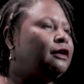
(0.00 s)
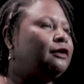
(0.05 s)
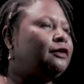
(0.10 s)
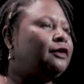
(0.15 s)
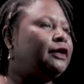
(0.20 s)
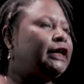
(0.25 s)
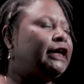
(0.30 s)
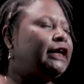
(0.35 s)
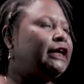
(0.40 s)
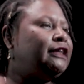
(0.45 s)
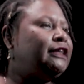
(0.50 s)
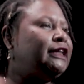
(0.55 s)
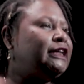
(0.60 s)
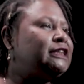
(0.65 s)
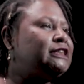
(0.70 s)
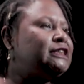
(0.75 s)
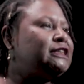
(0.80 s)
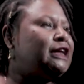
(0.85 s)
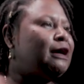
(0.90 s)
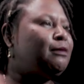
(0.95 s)
okay,
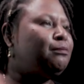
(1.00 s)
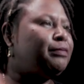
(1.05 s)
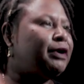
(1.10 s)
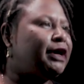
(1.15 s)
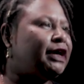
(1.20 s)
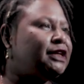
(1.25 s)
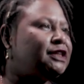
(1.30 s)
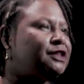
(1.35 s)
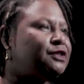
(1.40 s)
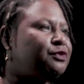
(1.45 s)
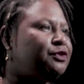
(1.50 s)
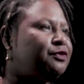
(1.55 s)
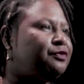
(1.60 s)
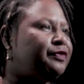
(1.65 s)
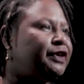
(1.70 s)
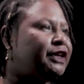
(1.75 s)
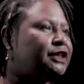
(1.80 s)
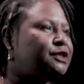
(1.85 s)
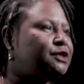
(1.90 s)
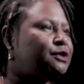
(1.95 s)
this number is
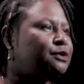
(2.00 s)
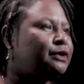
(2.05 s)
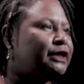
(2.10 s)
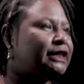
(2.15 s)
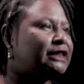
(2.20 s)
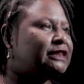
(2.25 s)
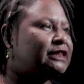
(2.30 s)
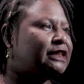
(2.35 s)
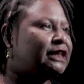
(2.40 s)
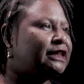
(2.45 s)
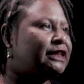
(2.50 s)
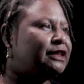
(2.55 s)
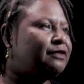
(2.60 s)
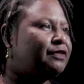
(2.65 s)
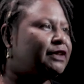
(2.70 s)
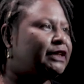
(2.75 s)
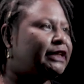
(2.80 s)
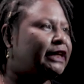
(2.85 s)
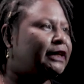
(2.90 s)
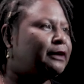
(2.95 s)
referred to as the
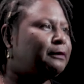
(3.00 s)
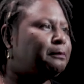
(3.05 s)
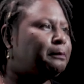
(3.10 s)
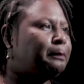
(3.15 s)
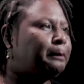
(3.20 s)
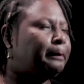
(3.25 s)
dividend.